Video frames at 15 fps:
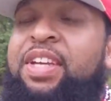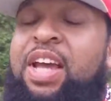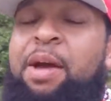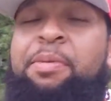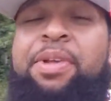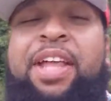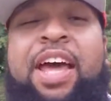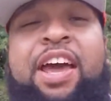
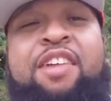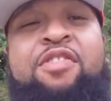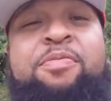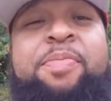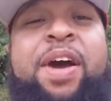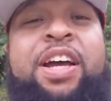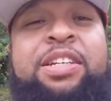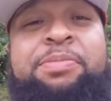I'm glad
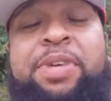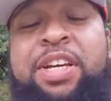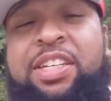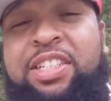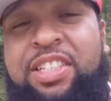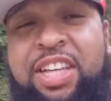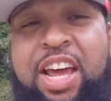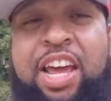everybody's being
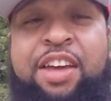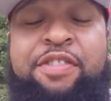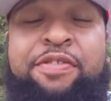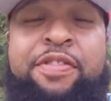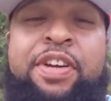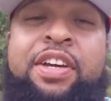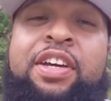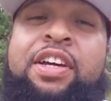safe.
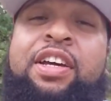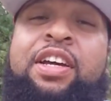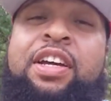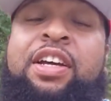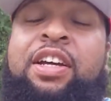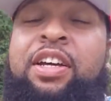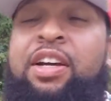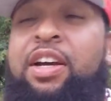
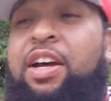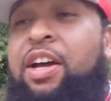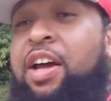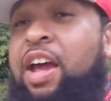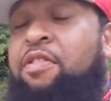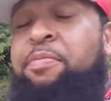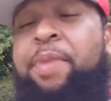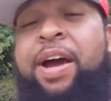
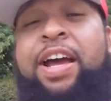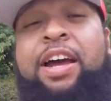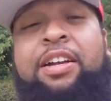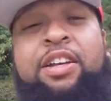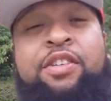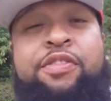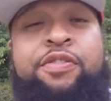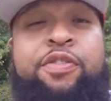Everybody
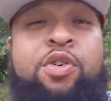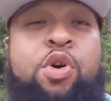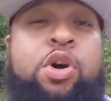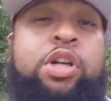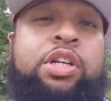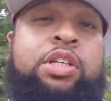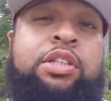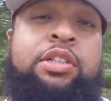out there in
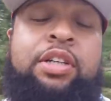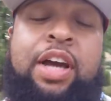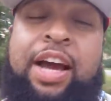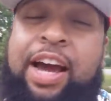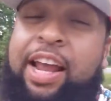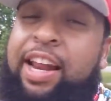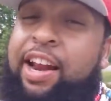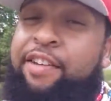Florida,
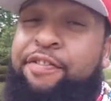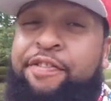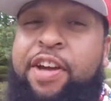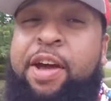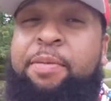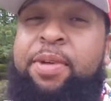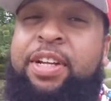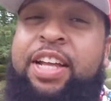I got a lot of
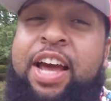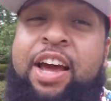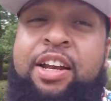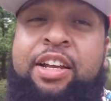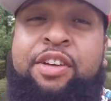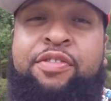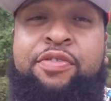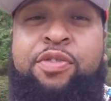family down
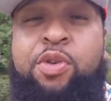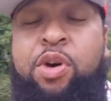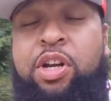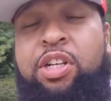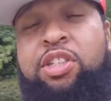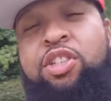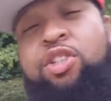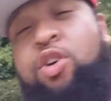there in
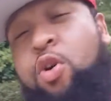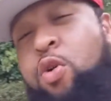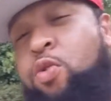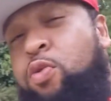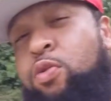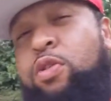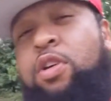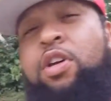Florida.
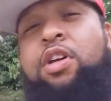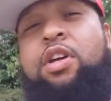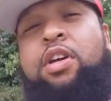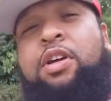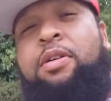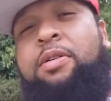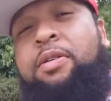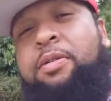Scoot,
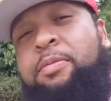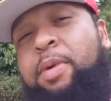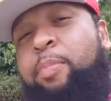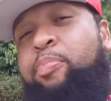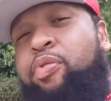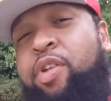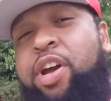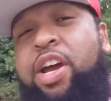my
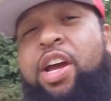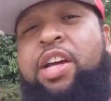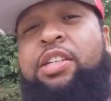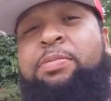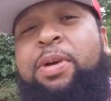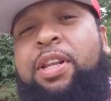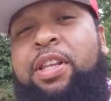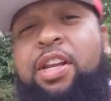
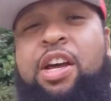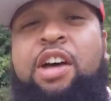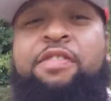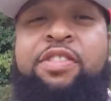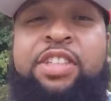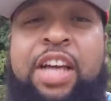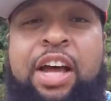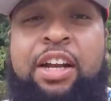prayers, my
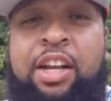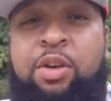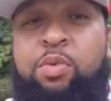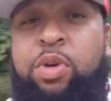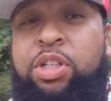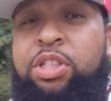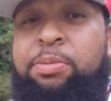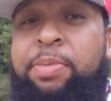love is out there
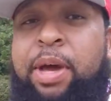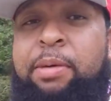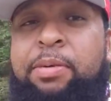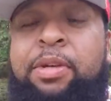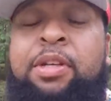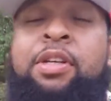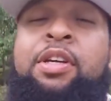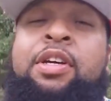with you,
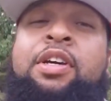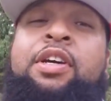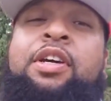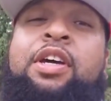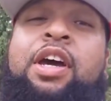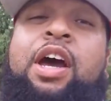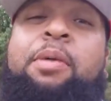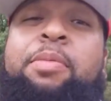baby.
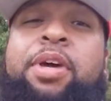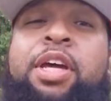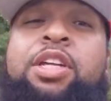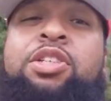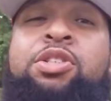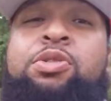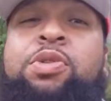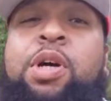I'm going to
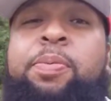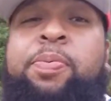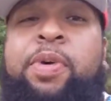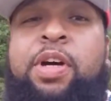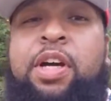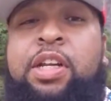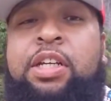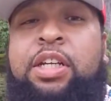hit you up
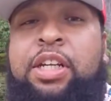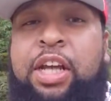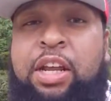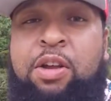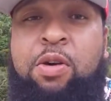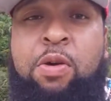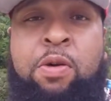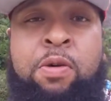a little
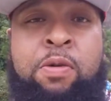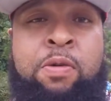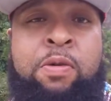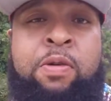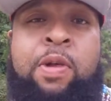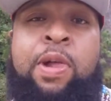later on.